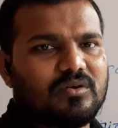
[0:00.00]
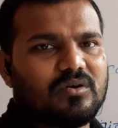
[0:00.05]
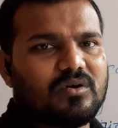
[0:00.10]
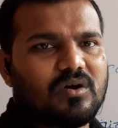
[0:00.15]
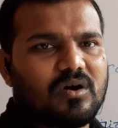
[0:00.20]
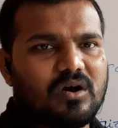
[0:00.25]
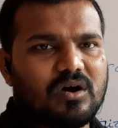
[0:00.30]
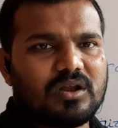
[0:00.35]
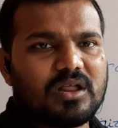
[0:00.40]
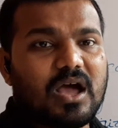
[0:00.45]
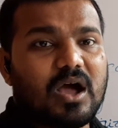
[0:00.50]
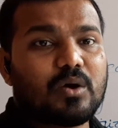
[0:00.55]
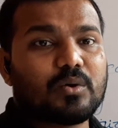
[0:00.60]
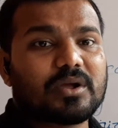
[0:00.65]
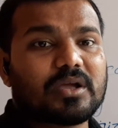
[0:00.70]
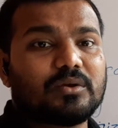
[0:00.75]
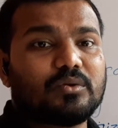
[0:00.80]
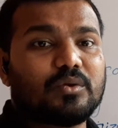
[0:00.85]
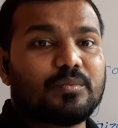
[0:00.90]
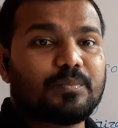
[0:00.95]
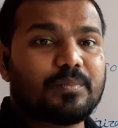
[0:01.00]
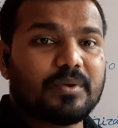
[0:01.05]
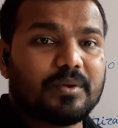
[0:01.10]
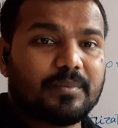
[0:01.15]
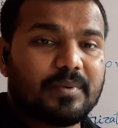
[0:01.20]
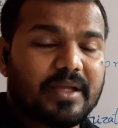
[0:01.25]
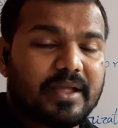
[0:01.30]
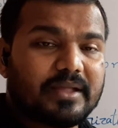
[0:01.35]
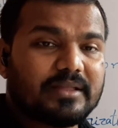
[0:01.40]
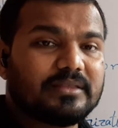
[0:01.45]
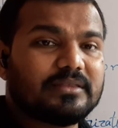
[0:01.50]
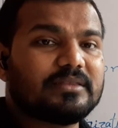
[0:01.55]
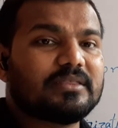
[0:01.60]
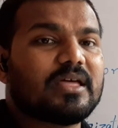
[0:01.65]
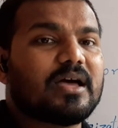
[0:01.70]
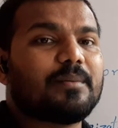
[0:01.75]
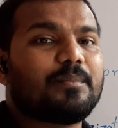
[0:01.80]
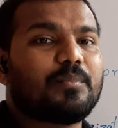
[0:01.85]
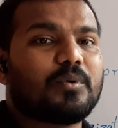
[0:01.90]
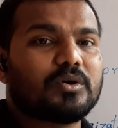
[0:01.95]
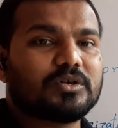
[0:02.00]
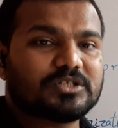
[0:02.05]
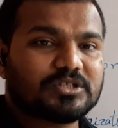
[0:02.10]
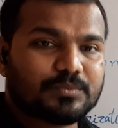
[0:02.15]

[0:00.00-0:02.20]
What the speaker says: Or how can we prevent the